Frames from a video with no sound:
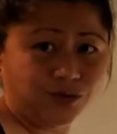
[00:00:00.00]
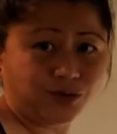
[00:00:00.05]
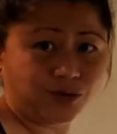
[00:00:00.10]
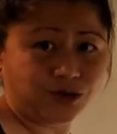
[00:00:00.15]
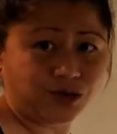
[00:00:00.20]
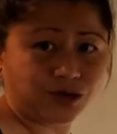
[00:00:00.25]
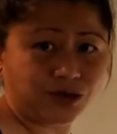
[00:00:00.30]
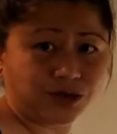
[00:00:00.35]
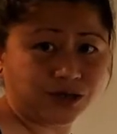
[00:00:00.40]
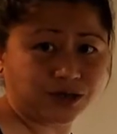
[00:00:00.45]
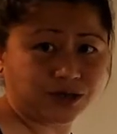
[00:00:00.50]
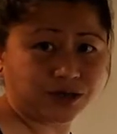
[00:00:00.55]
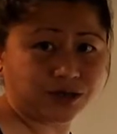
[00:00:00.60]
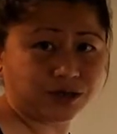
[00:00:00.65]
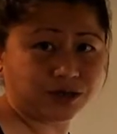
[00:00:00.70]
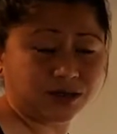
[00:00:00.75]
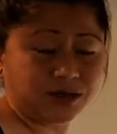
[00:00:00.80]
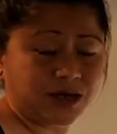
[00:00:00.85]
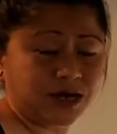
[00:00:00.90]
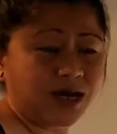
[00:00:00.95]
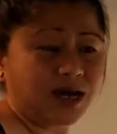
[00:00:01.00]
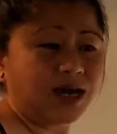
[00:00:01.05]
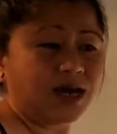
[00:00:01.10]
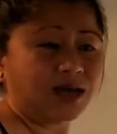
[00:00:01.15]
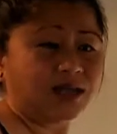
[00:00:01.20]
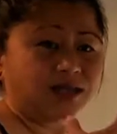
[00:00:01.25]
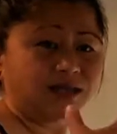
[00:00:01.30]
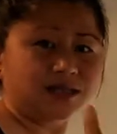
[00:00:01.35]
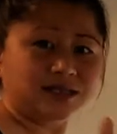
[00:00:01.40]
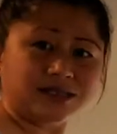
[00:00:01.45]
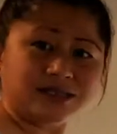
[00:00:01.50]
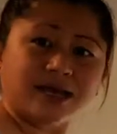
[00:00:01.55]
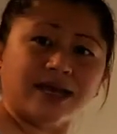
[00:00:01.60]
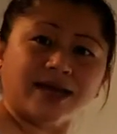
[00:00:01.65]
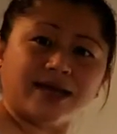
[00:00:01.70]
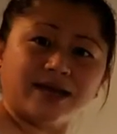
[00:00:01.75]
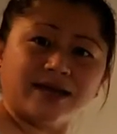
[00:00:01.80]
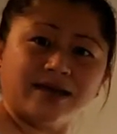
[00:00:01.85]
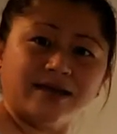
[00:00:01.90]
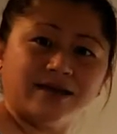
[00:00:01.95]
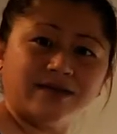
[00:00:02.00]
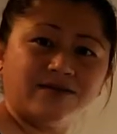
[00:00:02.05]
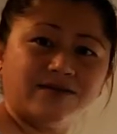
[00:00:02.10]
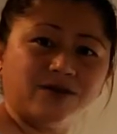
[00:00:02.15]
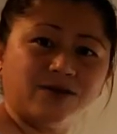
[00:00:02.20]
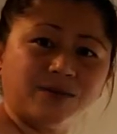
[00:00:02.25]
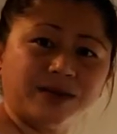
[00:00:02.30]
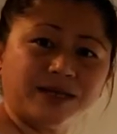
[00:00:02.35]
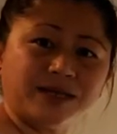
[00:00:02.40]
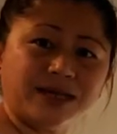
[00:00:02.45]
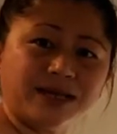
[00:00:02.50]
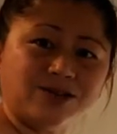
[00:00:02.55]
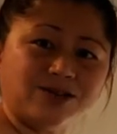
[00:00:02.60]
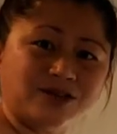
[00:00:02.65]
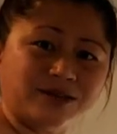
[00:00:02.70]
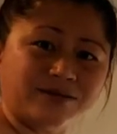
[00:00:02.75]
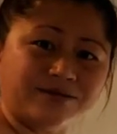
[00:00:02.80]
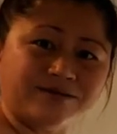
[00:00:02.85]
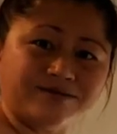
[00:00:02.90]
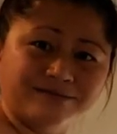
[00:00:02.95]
which is the second fermentation.